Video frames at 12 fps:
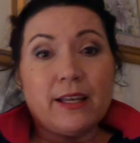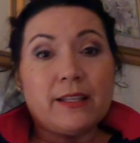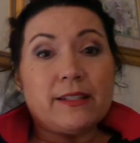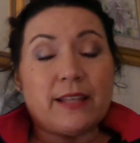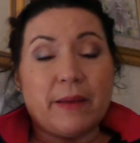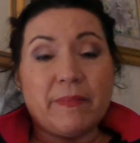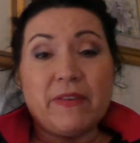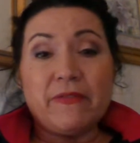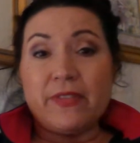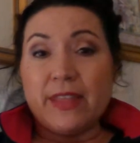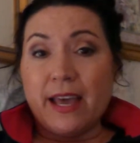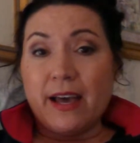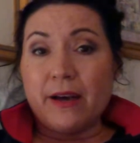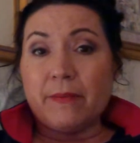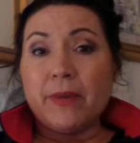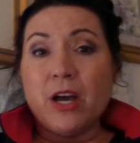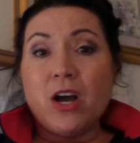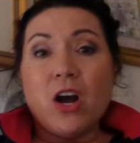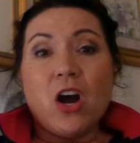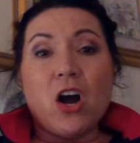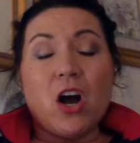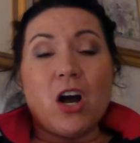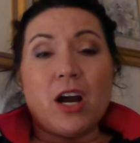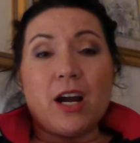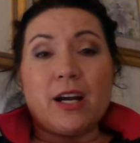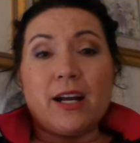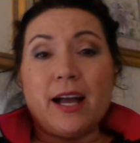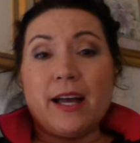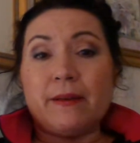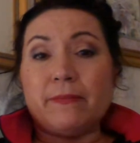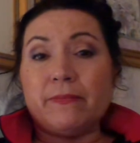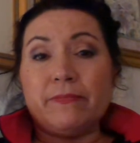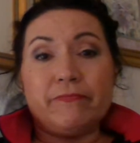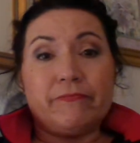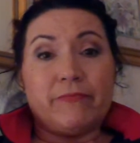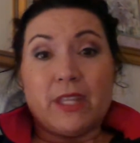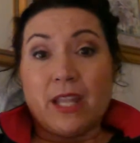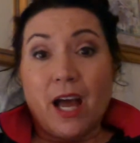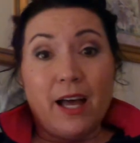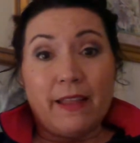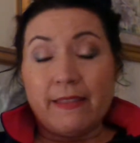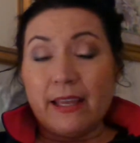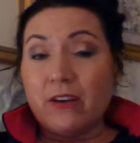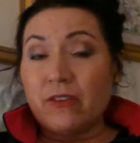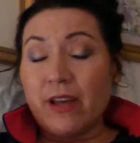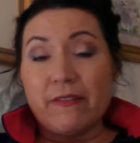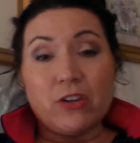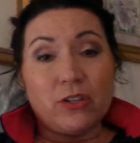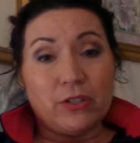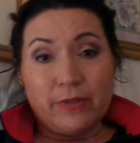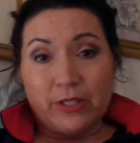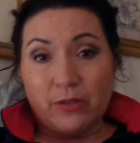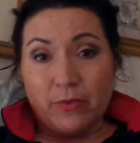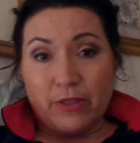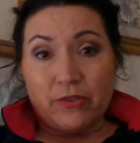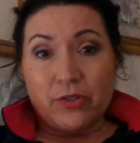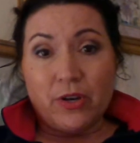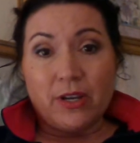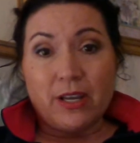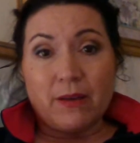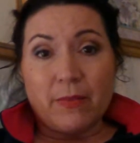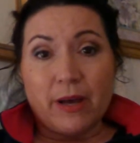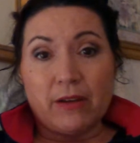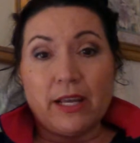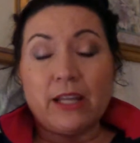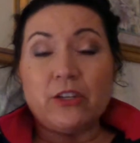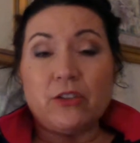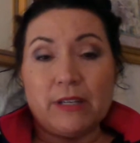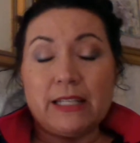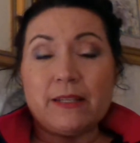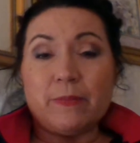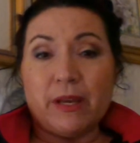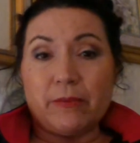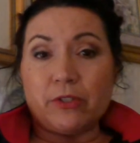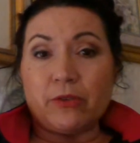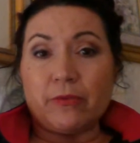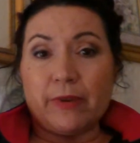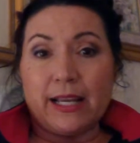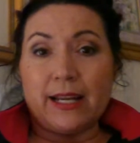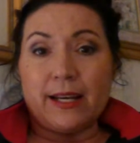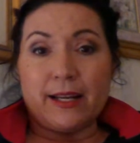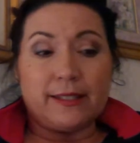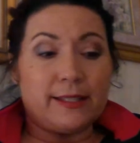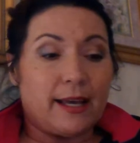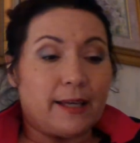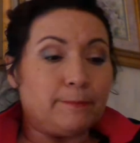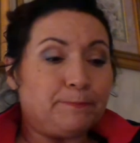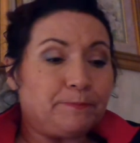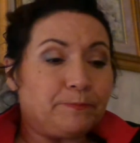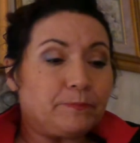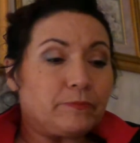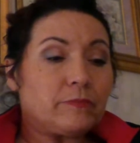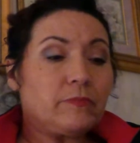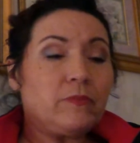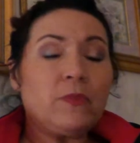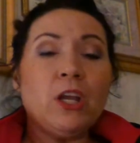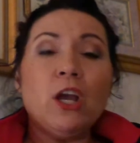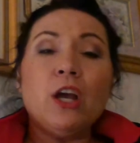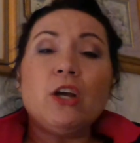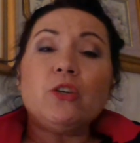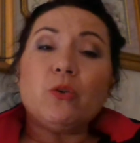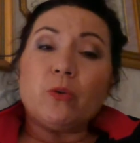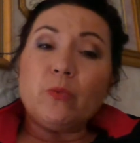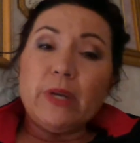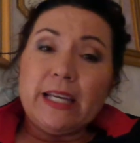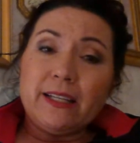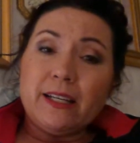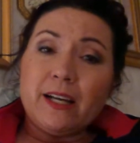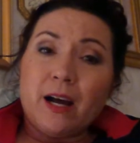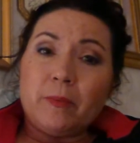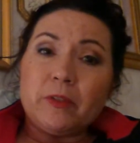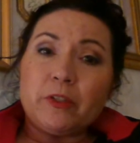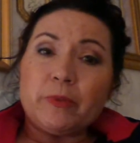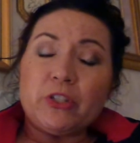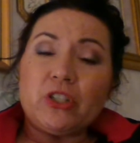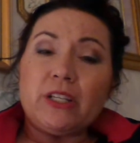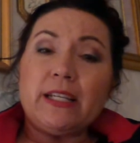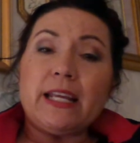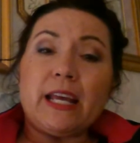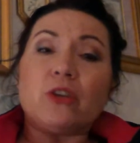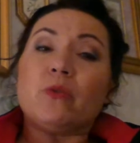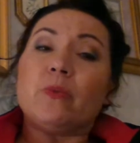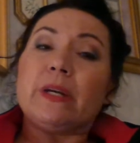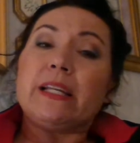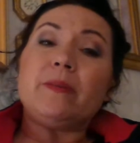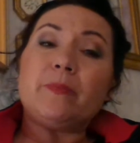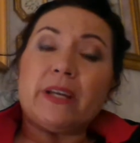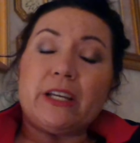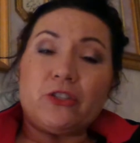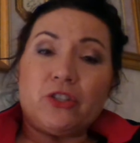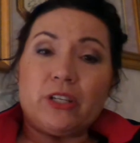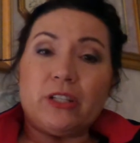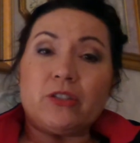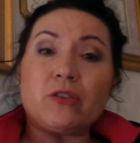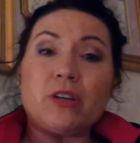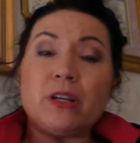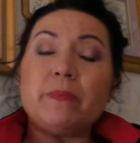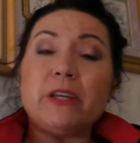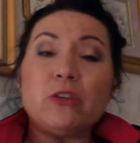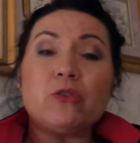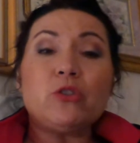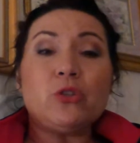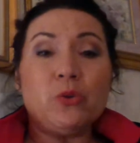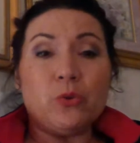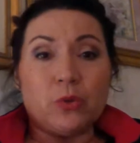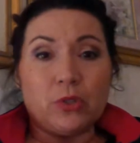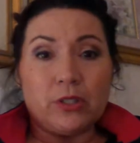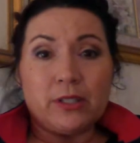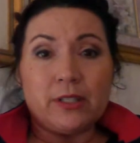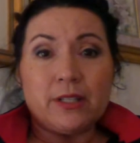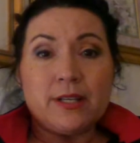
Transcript: Some of them are not. They don't have a clue as to what they're talking about. And you need to be able to recognize that. Your weekly accomplishment sheet and your weekly plan sheets are going to be your tools